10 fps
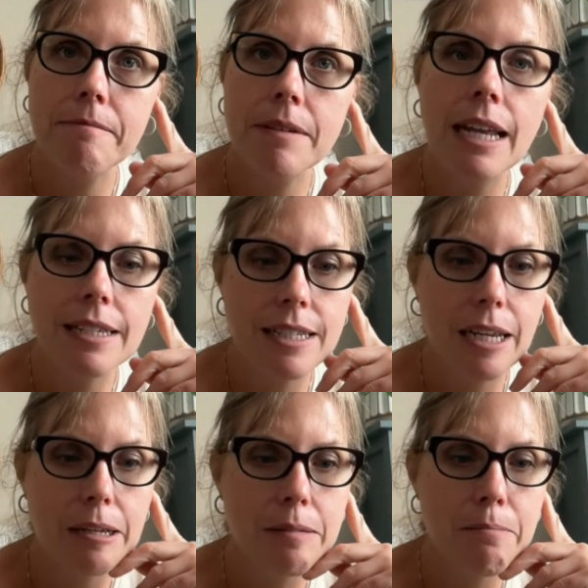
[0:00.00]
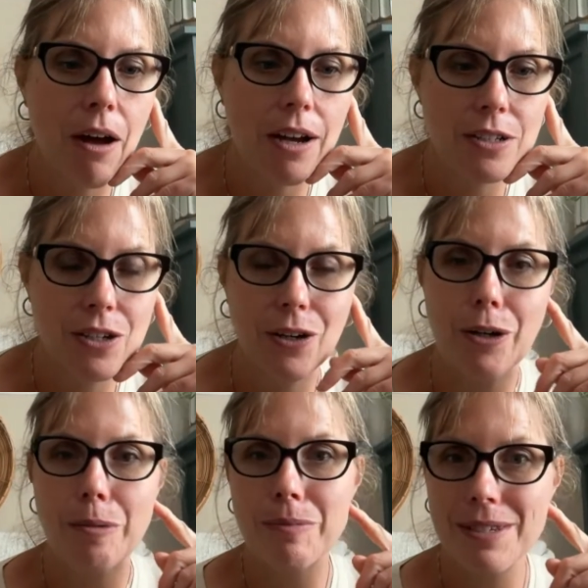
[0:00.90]
nesting box
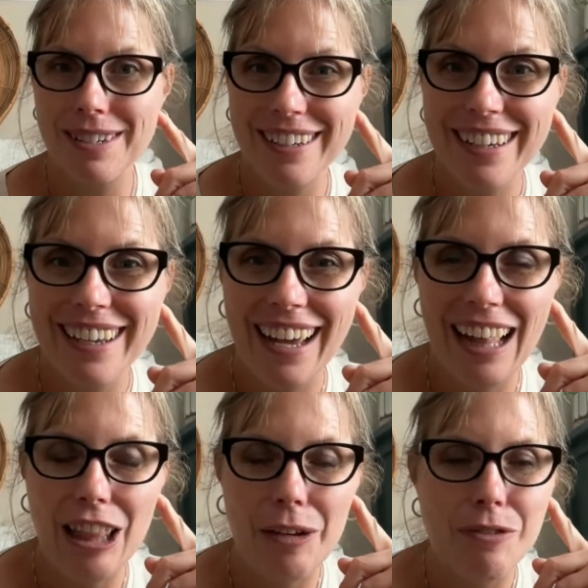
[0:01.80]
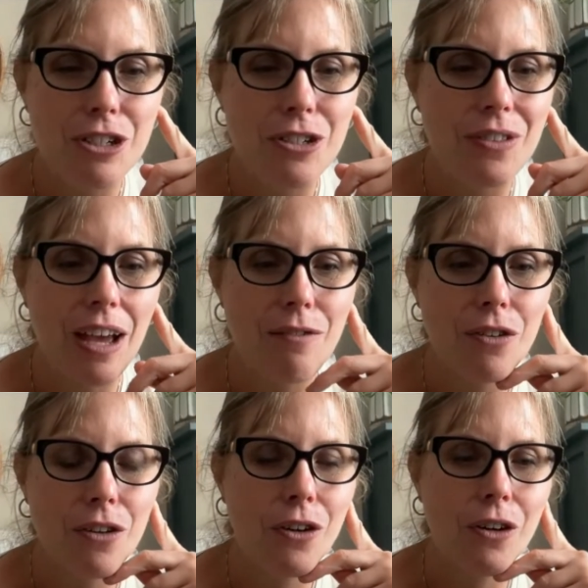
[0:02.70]
herbs. I love to do that
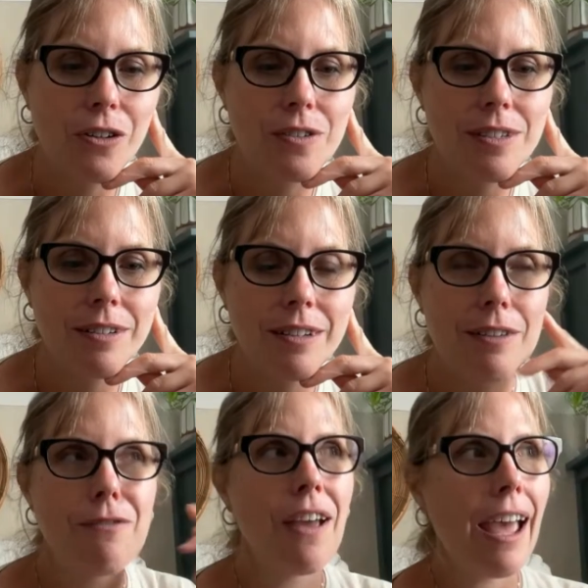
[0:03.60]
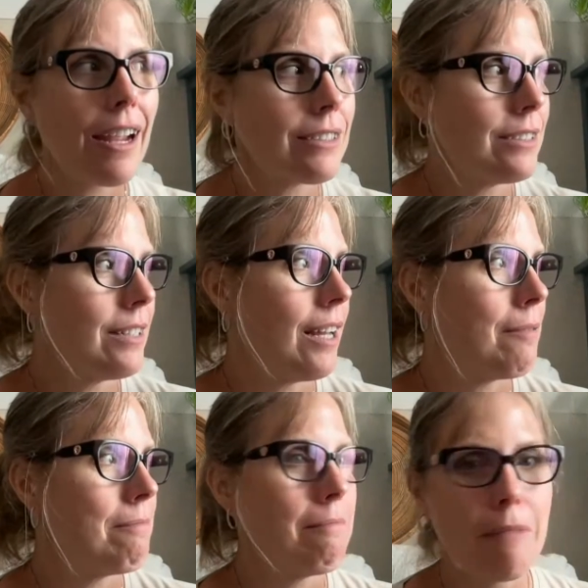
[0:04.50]
for the girls. And in fact,
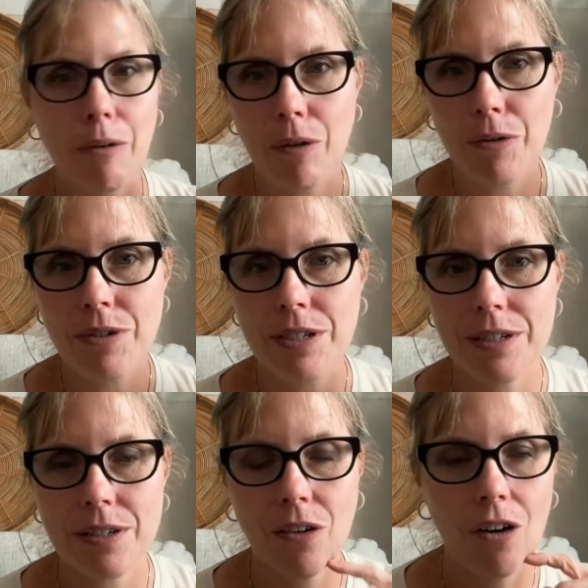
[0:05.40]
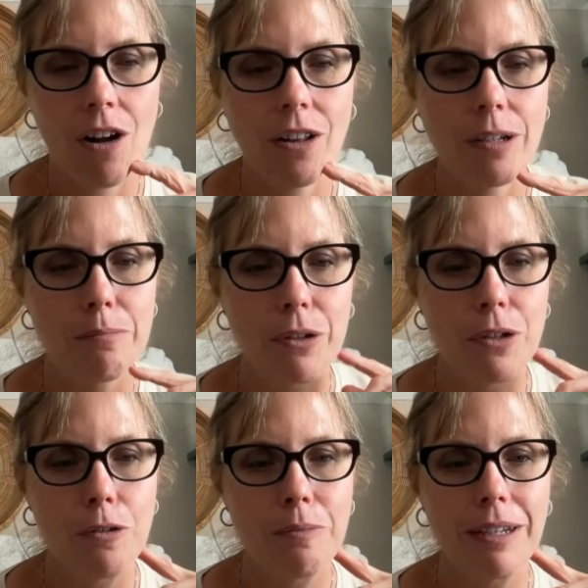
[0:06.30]
my roses are all in
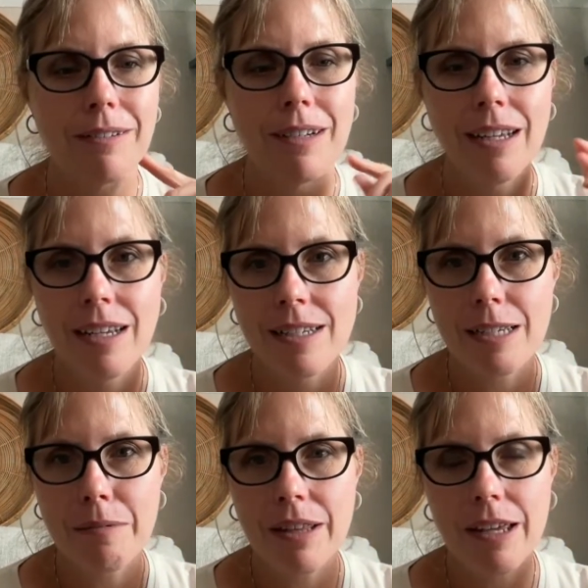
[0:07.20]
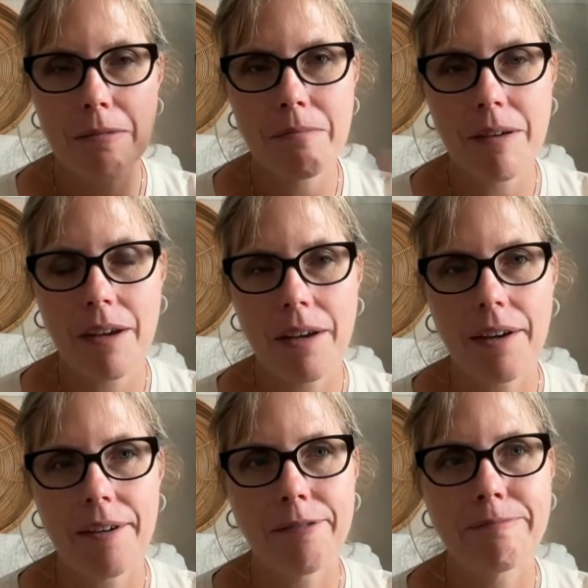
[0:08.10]
bloom, and some of them
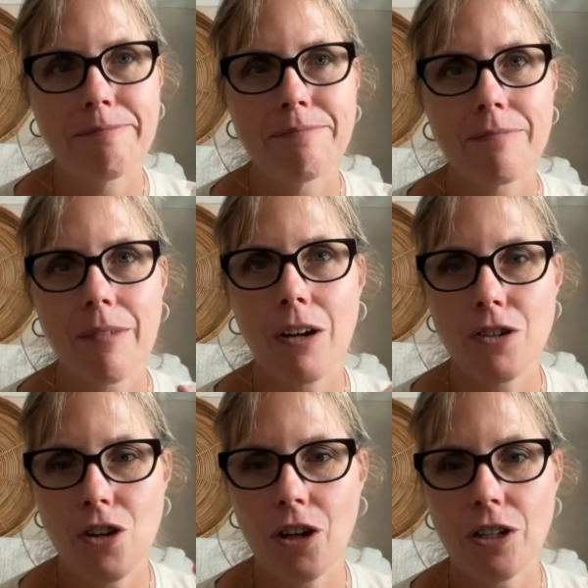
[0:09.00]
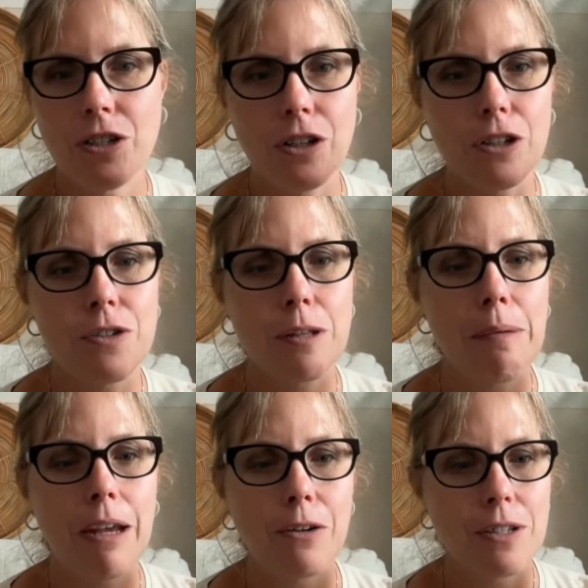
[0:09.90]
are starting to lose the
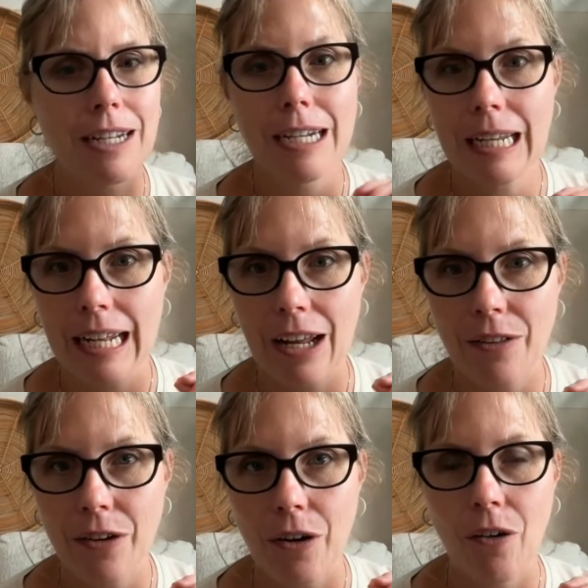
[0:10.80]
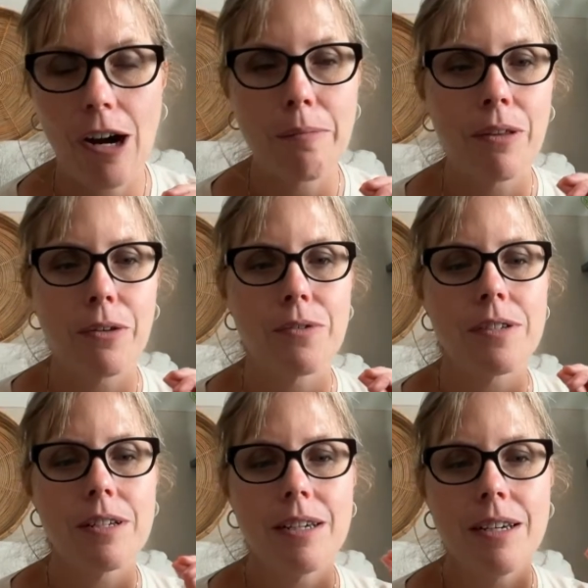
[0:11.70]
petals. I need to get out there and grab those